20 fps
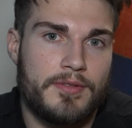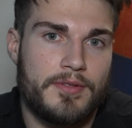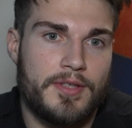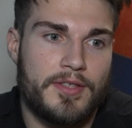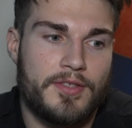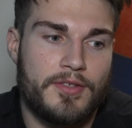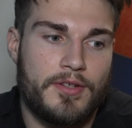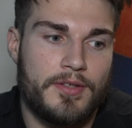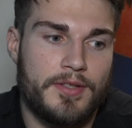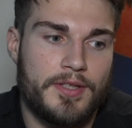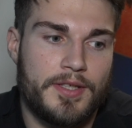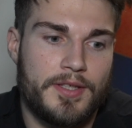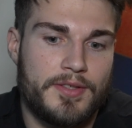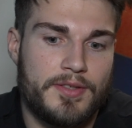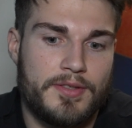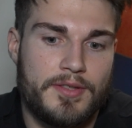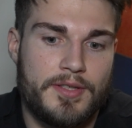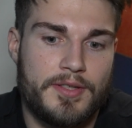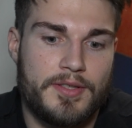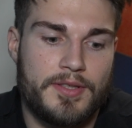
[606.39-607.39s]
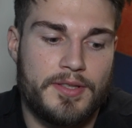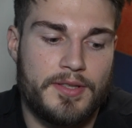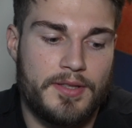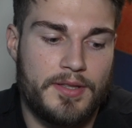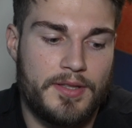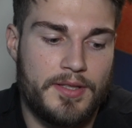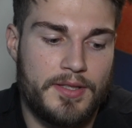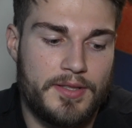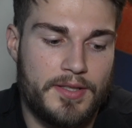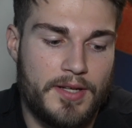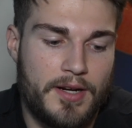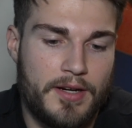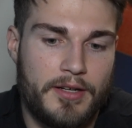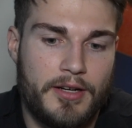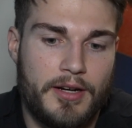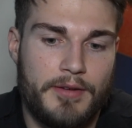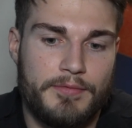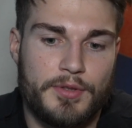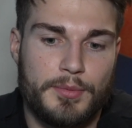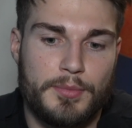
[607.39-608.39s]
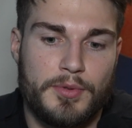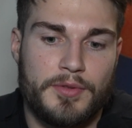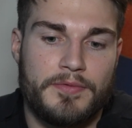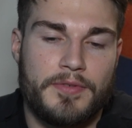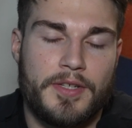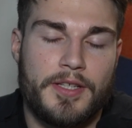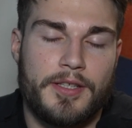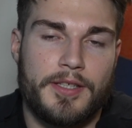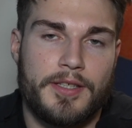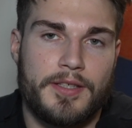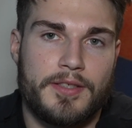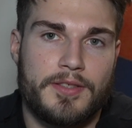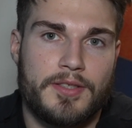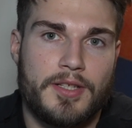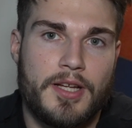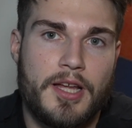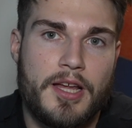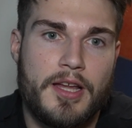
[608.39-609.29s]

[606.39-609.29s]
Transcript: That's all it is. This uncomfortable feeling it's